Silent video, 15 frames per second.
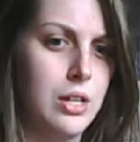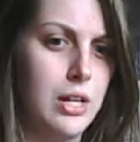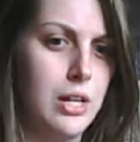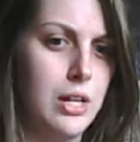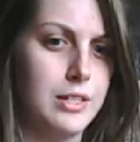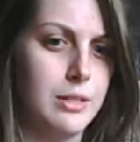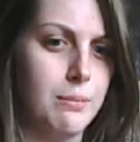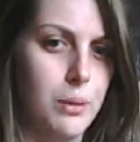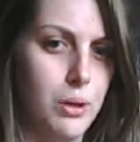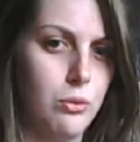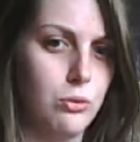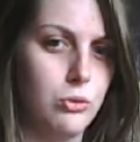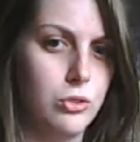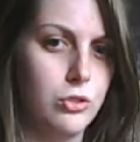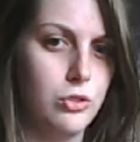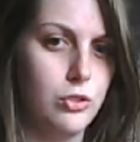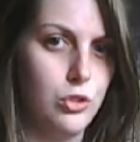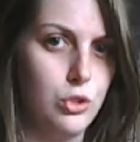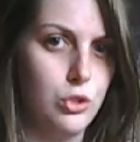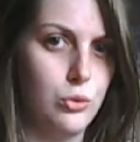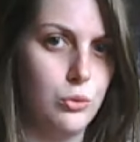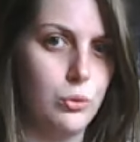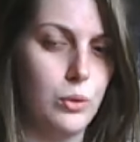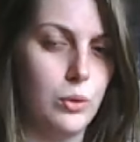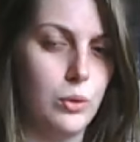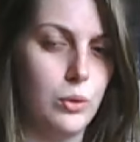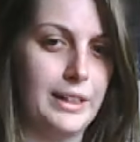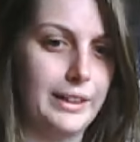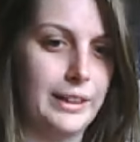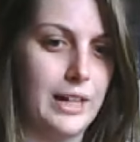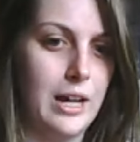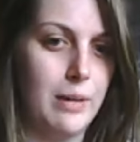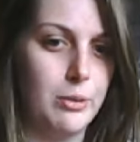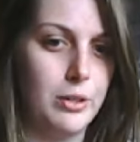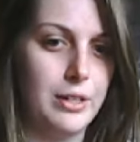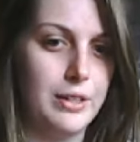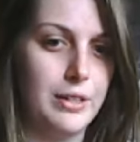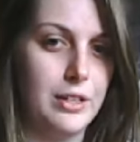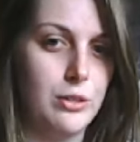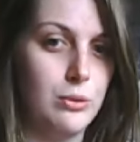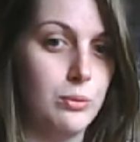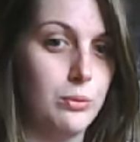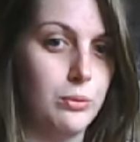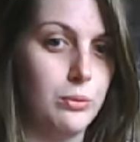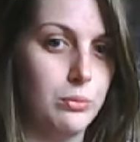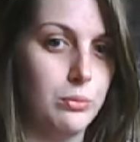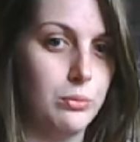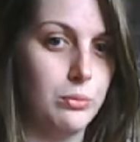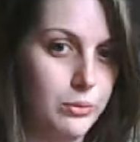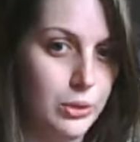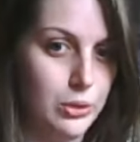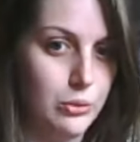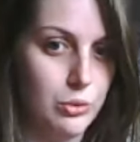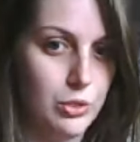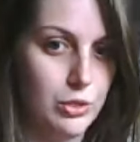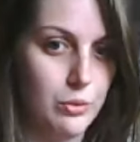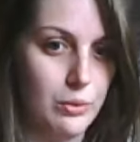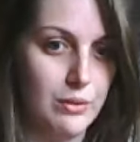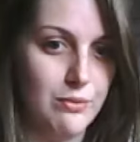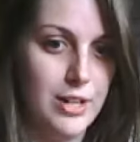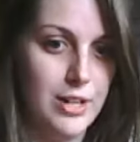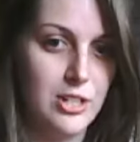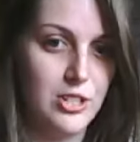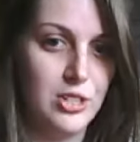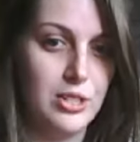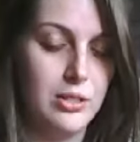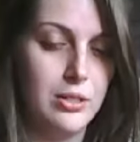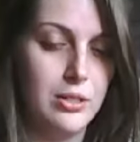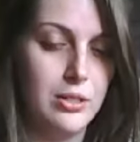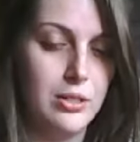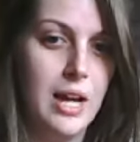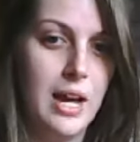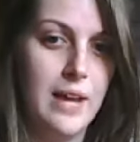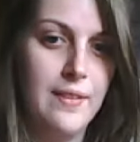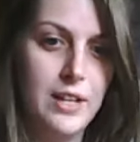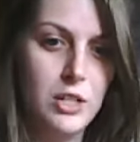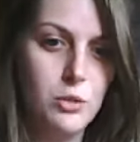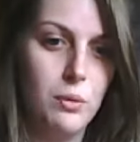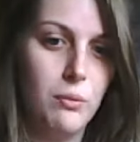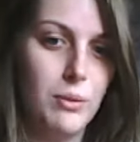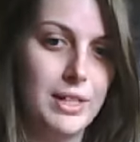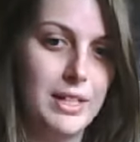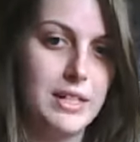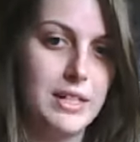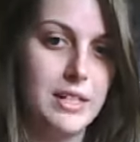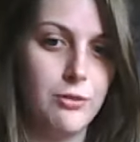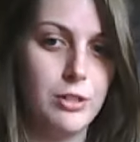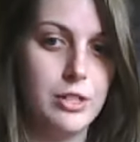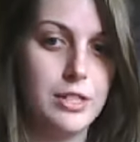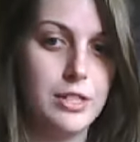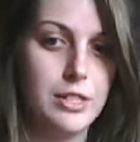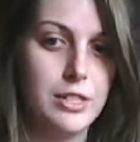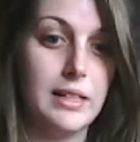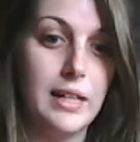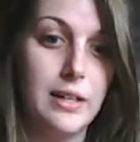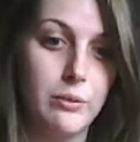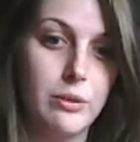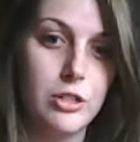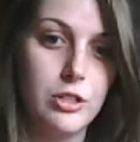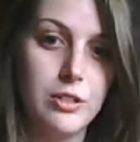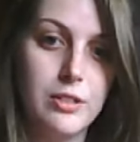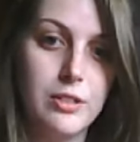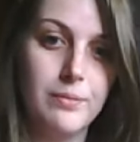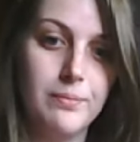as opposed to a conglomerate that you use in one fashion? And that's where we get differences in languages.